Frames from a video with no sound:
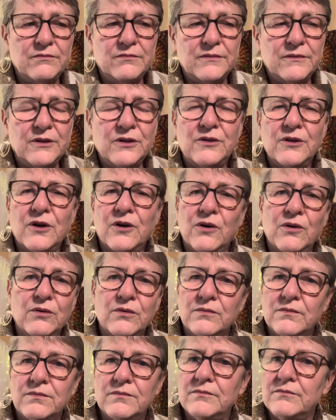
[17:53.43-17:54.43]

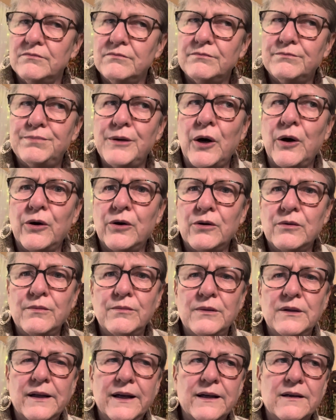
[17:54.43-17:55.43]
you know,
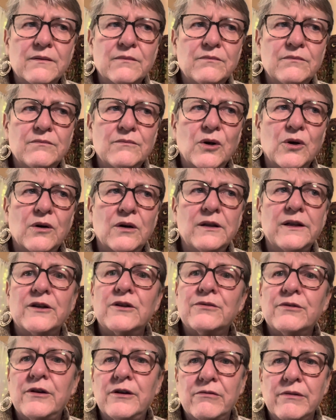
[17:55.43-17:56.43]
like more
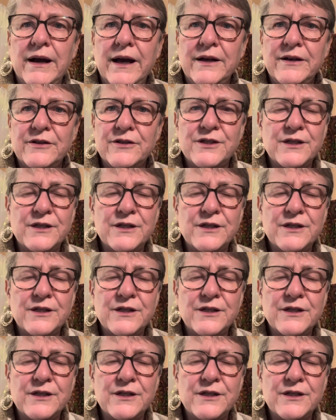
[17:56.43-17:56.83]
literary writers.